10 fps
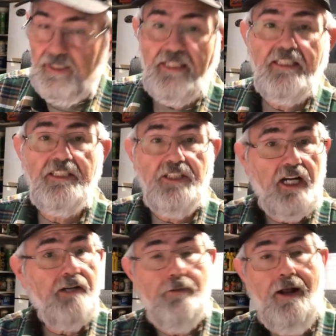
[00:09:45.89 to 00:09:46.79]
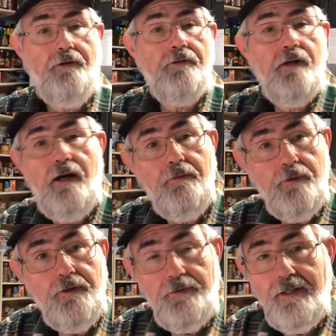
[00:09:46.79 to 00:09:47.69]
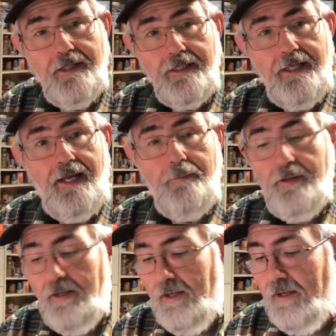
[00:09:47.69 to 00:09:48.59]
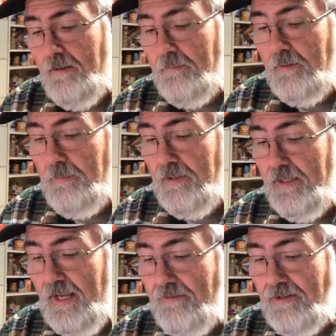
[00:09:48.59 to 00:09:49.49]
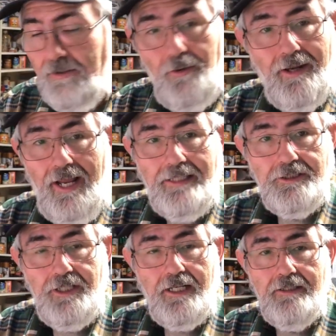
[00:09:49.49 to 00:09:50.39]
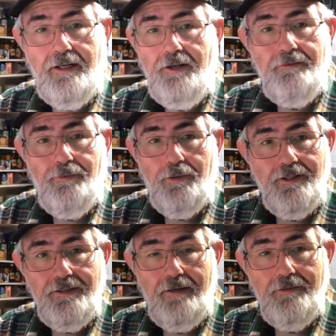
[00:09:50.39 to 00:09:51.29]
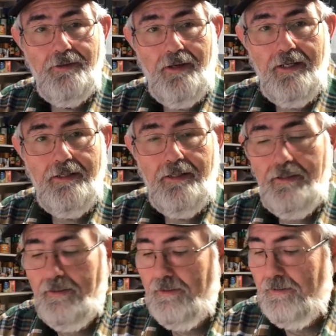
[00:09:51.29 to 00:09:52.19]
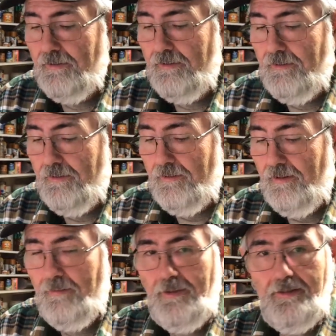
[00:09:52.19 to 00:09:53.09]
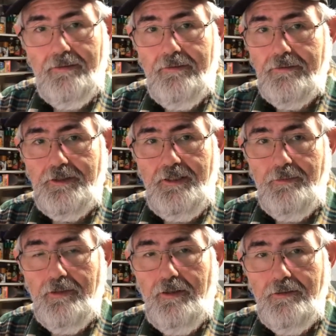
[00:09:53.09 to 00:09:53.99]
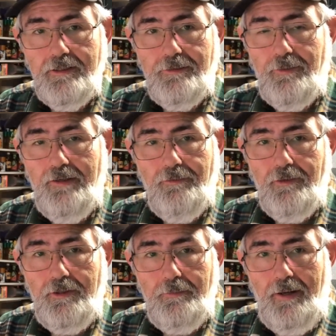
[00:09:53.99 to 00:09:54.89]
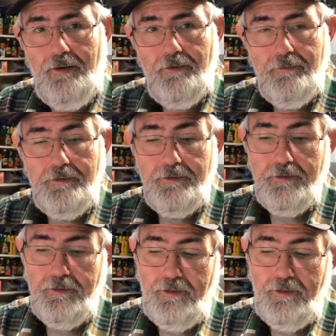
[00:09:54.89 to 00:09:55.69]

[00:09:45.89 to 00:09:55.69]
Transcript: be a suck round to hunt with or anything like that. But having no gas check, they're 147 grain. I mean, they're cheap to load. It's a 2400 powder, which